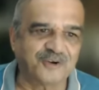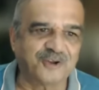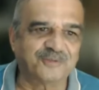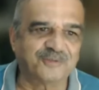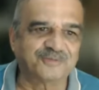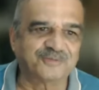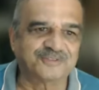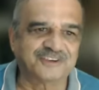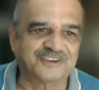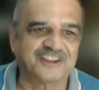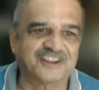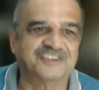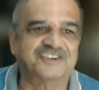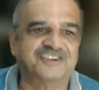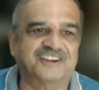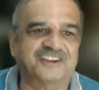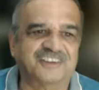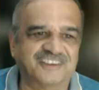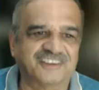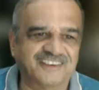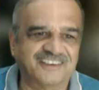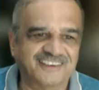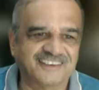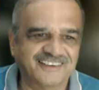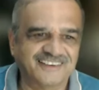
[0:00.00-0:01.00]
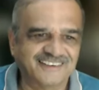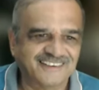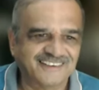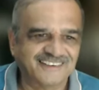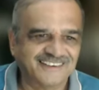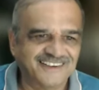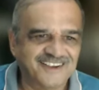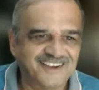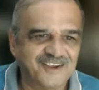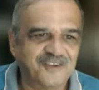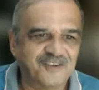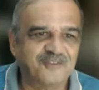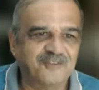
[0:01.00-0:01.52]
of station,
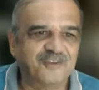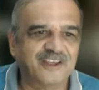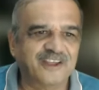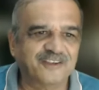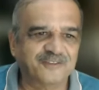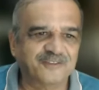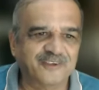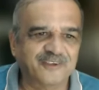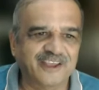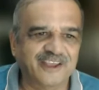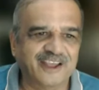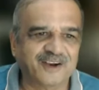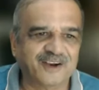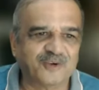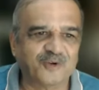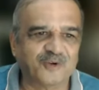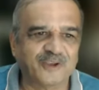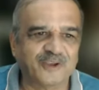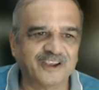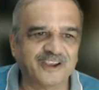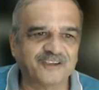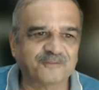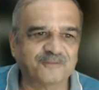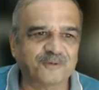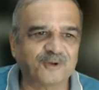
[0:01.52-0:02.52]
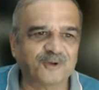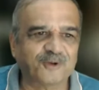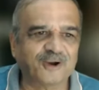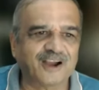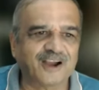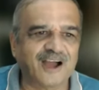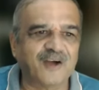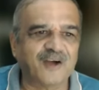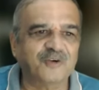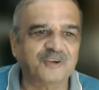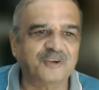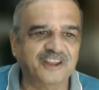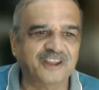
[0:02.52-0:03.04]
when we are going for
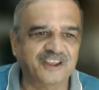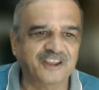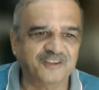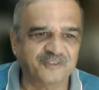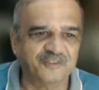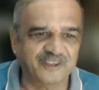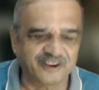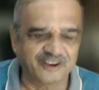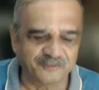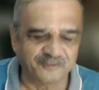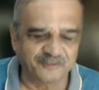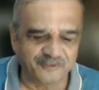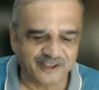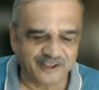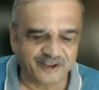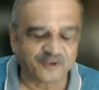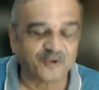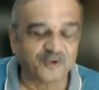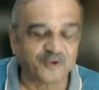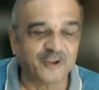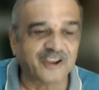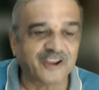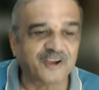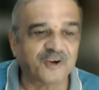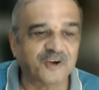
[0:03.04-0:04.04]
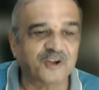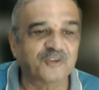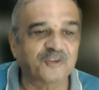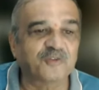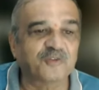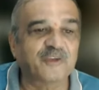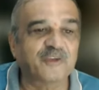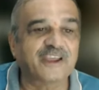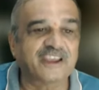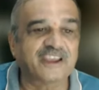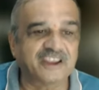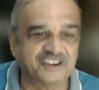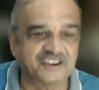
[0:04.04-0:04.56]
outing, when we are going on
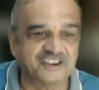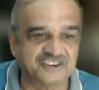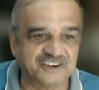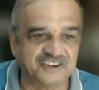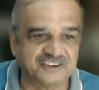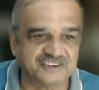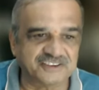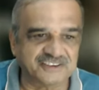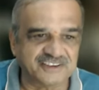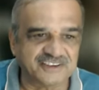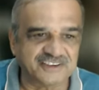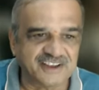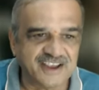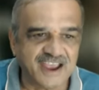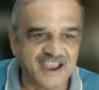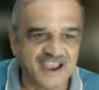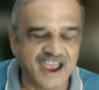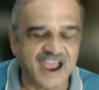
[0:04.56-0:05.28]
vacations,